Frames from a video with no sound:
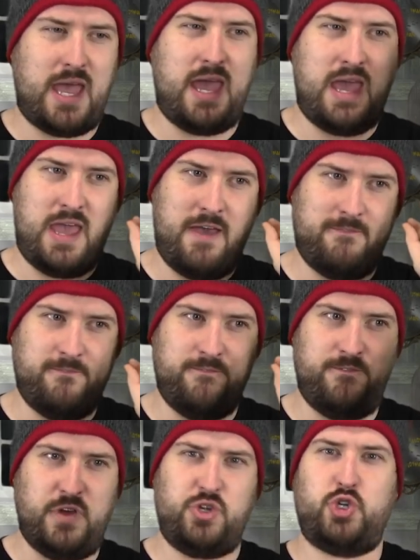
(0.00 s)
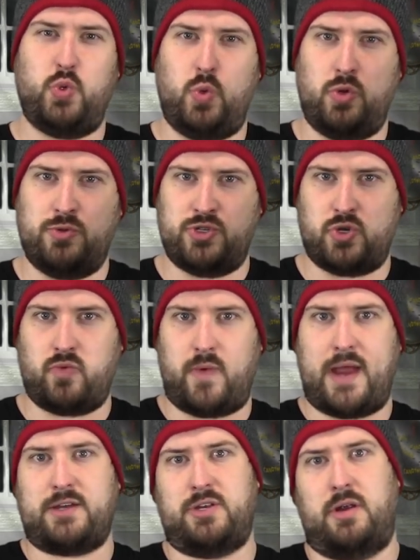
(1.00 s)
a visual
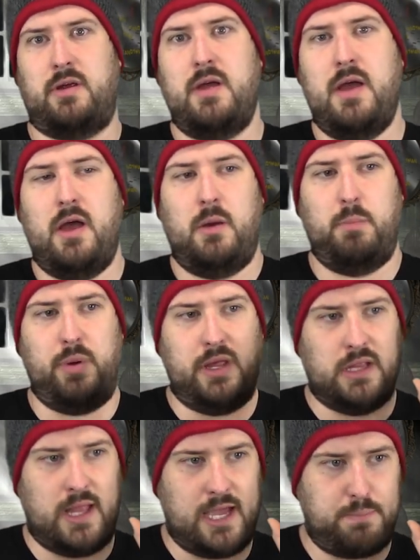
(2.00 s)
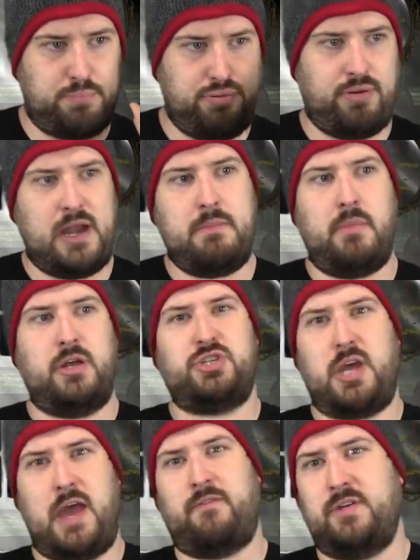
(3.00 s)
director. But like pretty
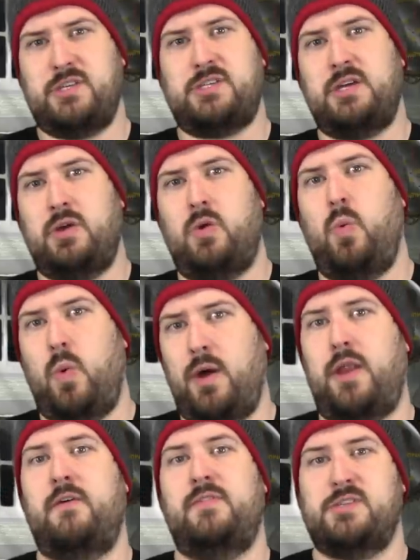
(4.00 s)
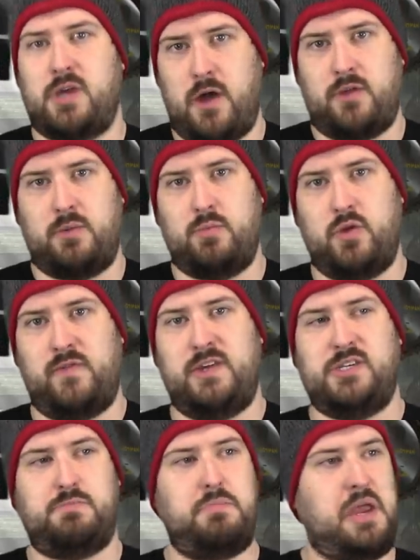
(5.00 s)
much every single one of his other
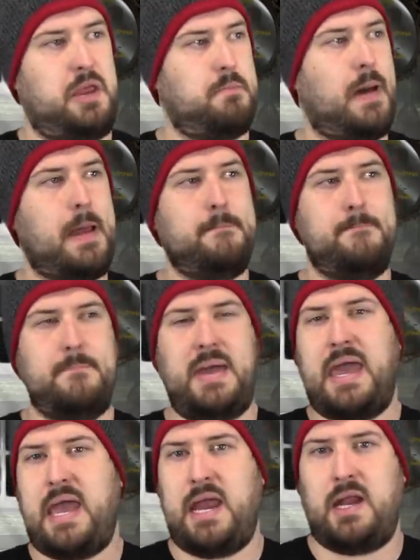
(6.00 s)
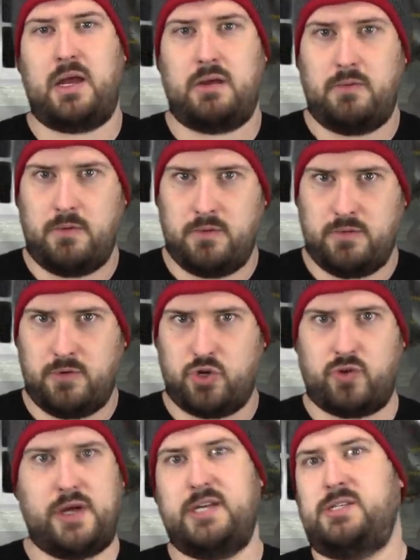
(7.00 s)
movies, being my main
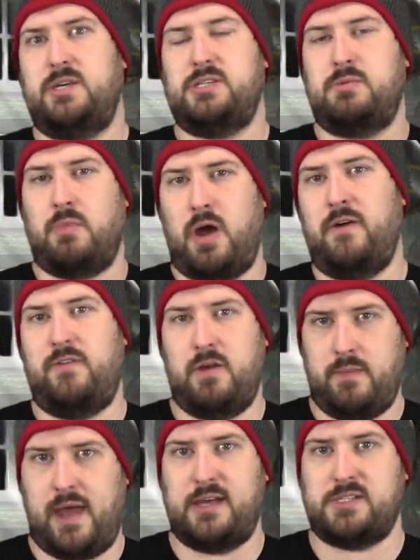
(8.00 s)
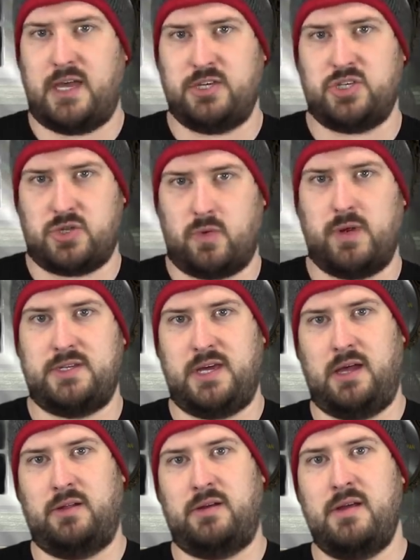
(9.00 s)
criticism of him as a
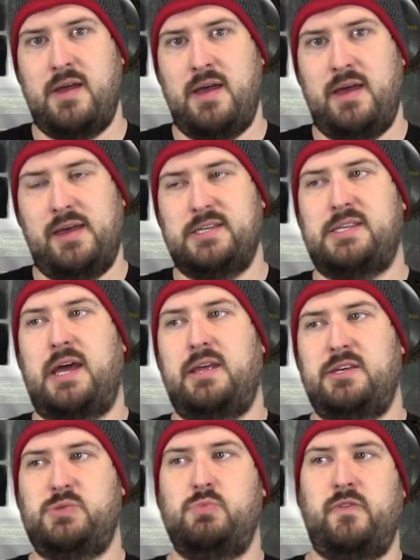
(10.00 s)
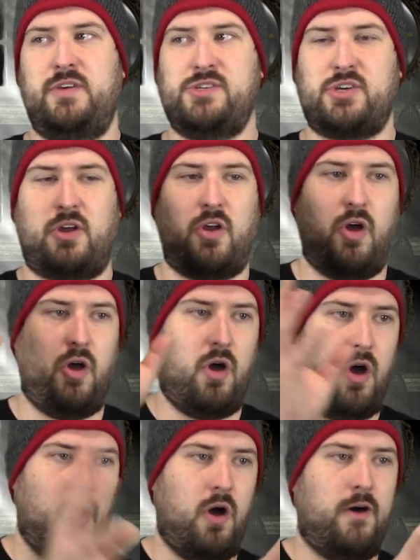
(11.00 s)
storyteller, is that his movies are
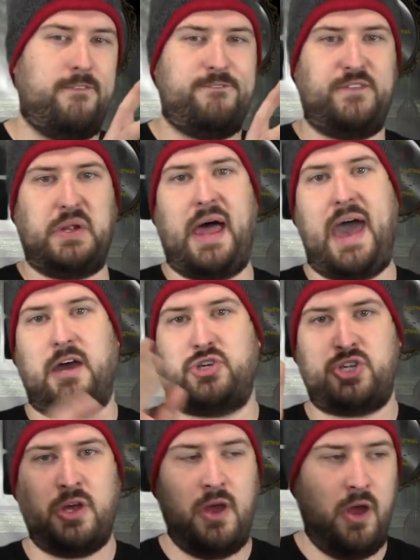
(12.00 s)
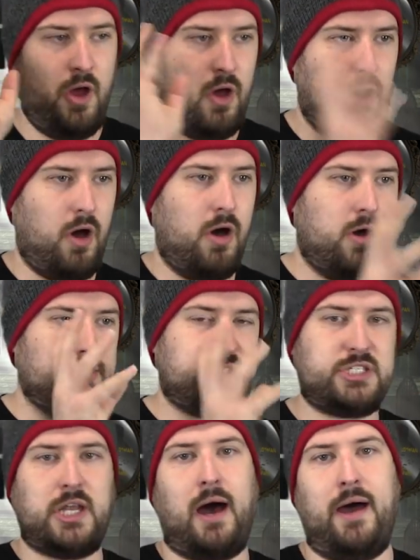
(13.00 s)
all flash, all
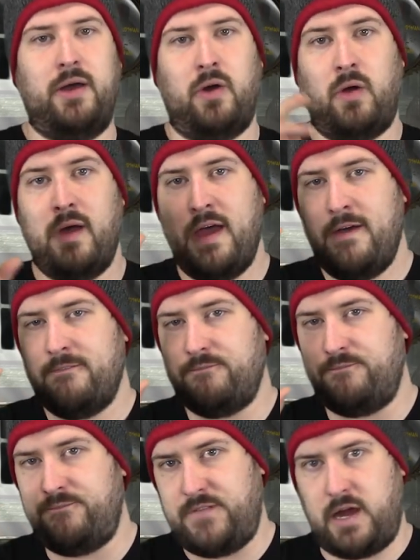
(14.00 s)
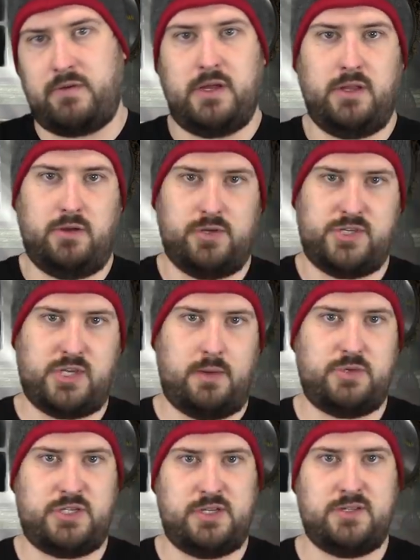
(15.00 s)
style, very little
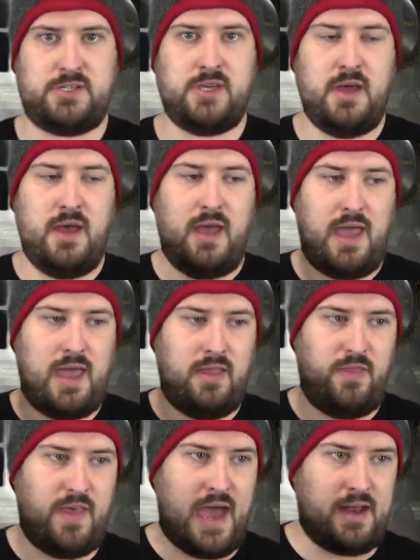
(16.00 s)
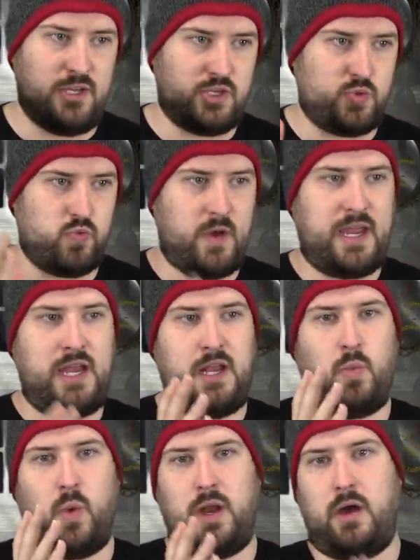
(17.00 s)
substance. And that is
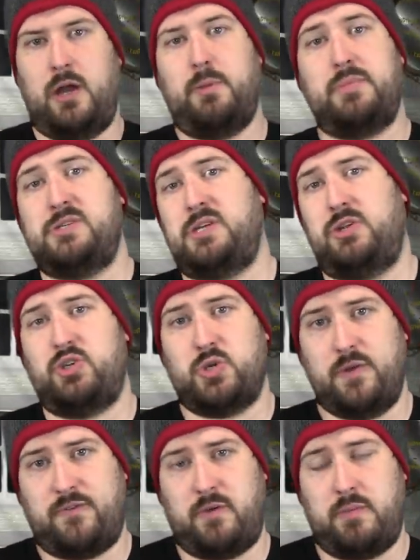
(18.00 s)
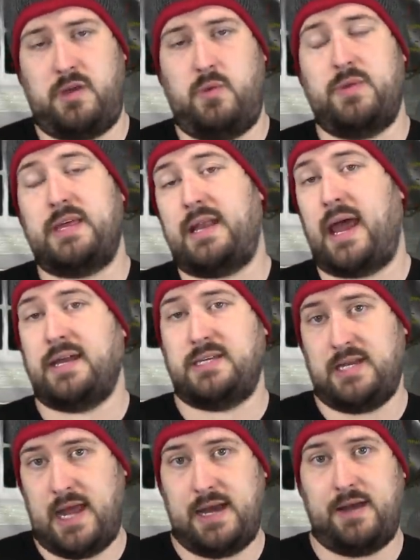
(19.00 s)
ringing 100% true for me with the
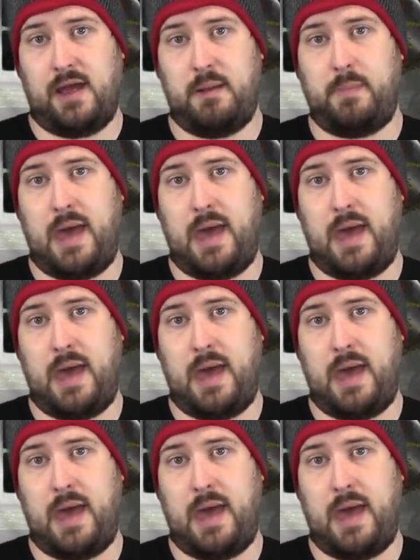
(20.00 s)
1989